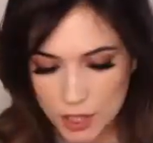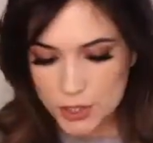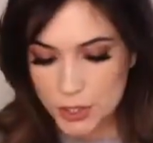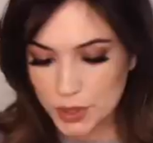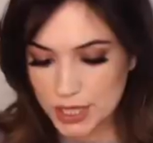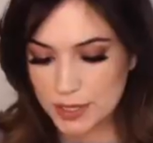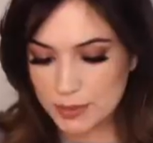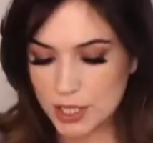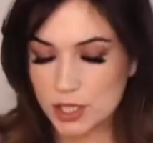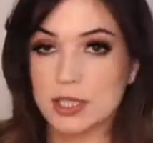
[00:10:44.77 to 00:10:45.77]
I also wanted to
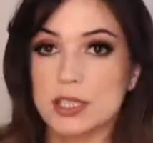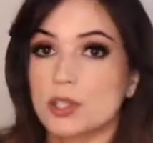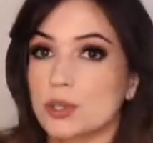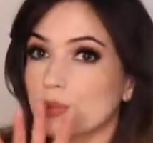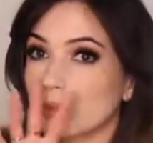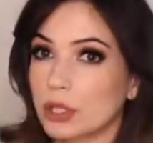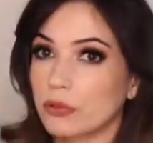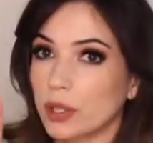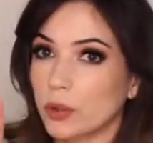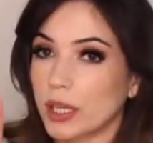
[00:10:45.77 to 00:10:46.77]
mention this just
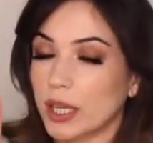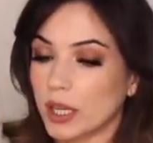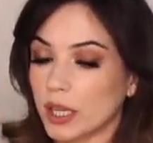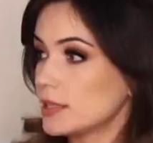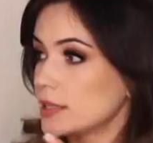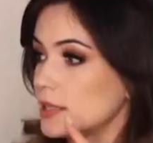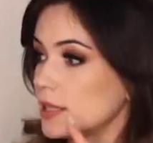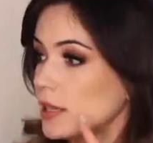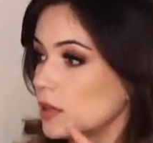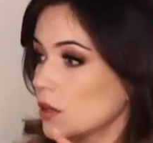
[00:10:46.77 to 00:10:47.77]
real quick. This is
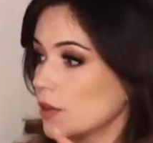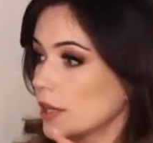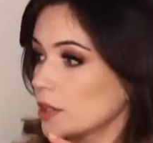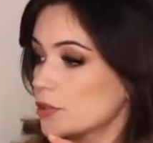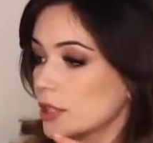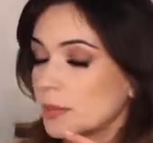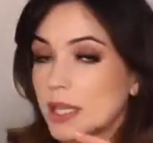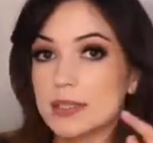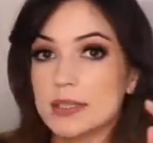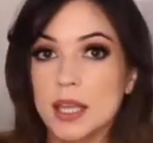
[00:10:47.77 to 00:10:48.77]
the L'Oreal Dream
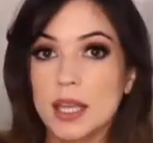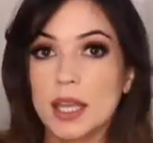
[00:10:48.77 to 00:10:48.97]
Lens.